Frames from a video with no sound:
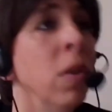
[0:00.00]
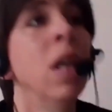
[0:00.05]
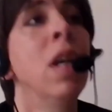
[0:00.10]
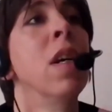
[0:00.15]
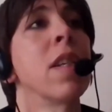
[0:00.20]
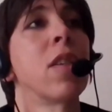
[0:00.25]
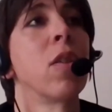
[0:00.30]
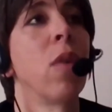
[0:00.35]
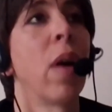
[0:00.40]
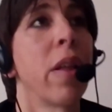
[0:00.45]

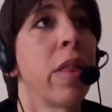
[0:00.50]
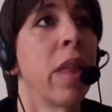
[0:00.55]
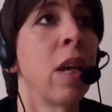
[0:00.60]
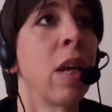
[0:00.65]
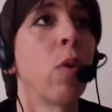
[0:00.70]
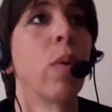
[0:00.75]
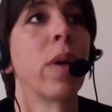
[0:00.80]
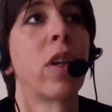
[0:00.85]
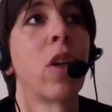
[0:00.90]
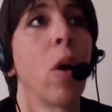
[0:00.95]
So I think
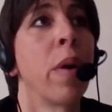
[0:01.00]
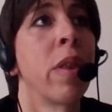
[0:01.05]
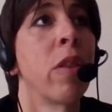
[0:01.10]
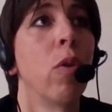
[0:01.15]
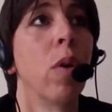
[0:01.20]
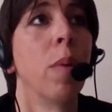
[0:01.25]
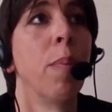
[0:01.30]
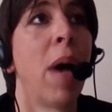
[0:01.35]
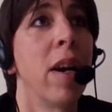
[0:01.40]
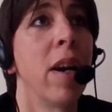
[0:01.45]
we're going through
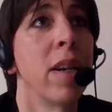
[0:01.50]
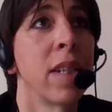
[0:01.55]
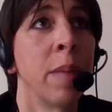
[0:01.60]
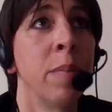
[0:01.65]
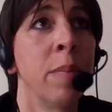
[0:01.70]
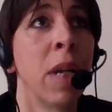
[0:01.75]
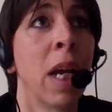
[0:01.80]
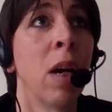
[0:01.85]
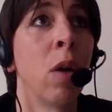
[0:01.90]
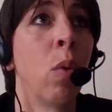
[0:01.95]
a paradigm
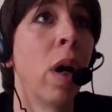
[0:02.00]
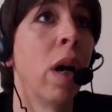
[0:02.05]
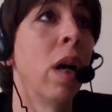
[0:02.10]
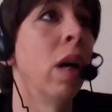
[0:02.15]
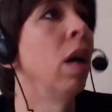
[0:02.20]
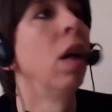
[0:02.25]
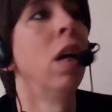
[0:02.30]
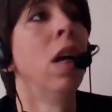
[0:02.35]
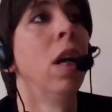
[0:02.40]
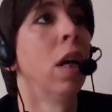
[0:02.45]
now where
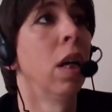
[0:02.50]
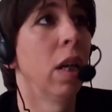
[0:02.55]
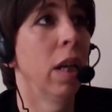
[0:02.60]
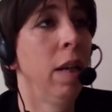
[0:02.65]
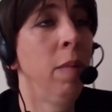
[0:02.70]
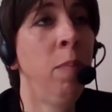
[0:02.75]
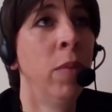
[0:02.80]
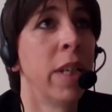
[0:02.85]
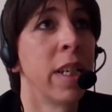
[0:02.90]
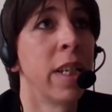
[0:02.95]

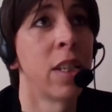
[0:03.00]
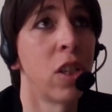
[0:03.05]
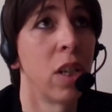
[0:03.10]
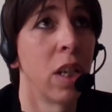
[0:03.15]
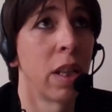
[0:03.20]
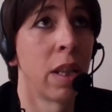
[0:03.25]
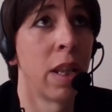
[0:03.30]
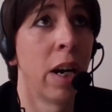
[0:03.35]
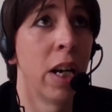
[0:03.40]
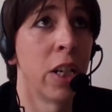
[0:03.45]

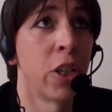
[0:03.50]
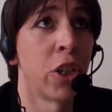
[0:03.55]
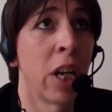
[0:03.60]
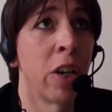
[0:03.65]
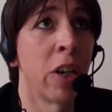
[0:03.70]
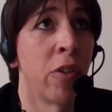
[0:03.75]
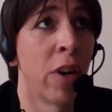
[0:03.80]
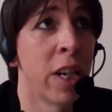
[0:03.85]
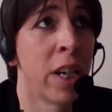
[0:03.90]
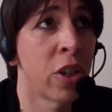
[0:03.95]
there are
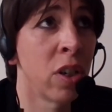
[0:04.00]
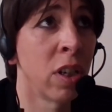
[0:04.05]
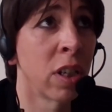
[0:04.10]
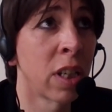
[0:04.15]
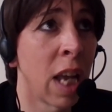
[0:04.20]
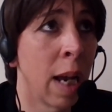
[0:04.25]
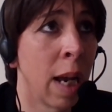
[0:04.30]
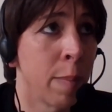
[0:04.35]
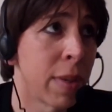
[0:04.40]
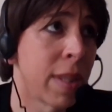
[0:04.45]
generational
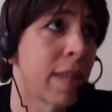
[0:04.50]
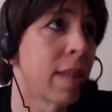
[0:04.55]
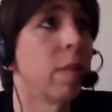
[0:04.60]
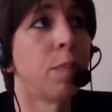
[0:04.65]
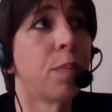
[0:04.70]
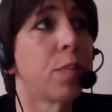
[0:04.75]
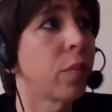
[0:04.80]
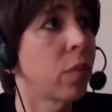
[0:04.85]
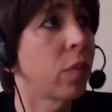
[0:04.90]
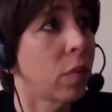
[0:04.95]
gaps,
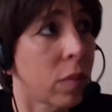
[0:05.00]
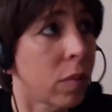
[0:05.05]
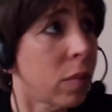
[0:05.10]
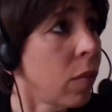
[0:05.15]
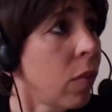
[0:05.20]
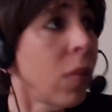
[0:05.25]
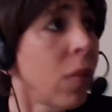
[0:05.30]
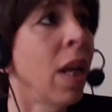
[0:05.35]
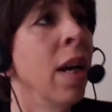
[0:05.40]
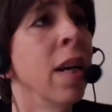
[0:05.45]

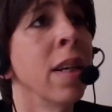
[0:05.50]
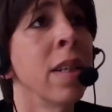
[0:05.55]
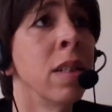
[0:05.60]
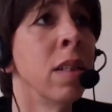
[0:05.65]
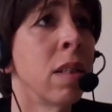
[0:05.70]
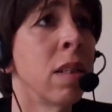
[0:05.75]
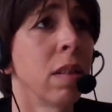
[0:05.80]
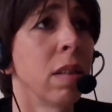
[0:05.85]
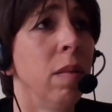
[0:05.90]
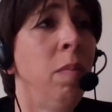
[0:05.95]

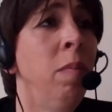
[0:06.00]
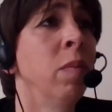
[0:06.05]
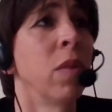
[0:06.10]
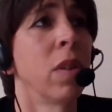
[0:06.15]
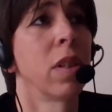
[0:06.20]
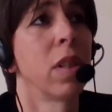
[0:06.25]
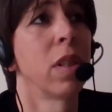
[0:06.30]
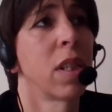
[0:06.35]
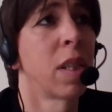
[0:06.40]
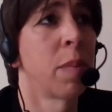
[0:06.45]
and
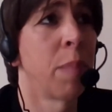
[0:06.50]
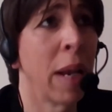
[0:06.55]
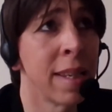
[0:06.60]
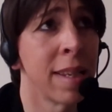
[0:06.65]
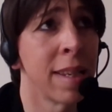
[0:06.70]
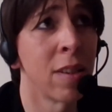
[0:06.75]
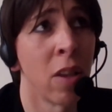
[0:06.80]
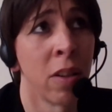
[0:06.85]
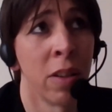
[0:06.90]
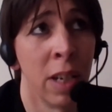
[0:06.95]

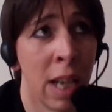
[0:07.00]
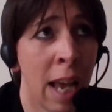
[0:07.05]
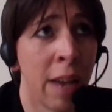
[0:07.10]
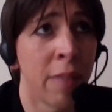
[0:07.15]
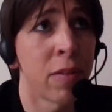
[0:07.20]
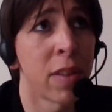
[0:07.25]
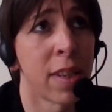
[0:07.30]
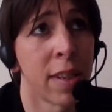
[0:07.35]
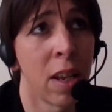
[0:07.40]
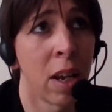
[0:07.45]
spaces on the
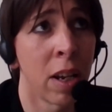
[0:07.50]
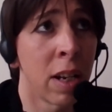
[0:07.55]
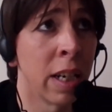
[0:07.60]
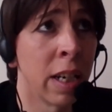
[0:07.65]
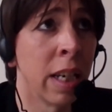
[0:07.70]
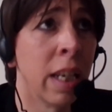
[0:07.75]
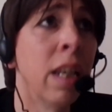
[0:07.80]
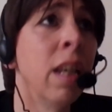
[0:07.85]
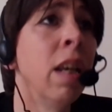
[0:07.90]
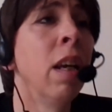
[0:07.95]
left
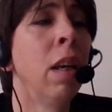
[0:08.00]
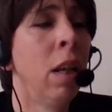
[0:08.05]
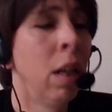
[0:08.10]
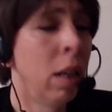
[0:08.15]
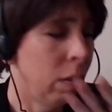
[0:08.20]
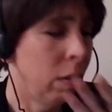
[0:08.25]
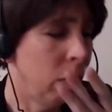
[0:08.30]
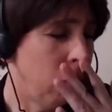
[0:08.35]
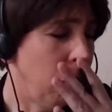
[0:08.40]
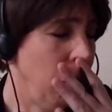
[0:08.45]
certainly
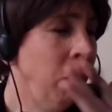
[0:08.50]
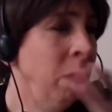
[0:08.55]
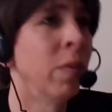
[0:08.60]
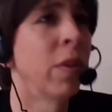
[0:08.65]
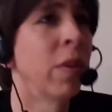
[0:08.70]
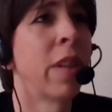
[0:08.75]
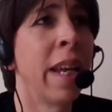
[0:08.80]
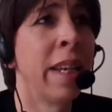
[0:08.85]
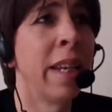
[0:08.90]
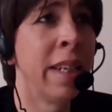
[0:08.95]

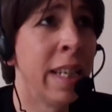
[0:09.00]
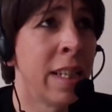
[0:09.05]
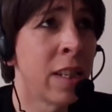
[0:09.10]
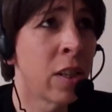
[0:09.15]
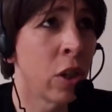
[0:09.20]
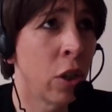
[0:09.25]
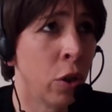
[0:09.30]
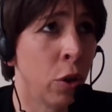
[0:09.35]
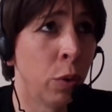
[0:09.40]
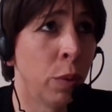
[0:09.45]
there needs
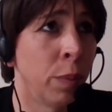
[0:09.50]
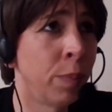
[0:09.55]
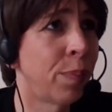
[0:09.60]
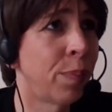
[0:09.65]
to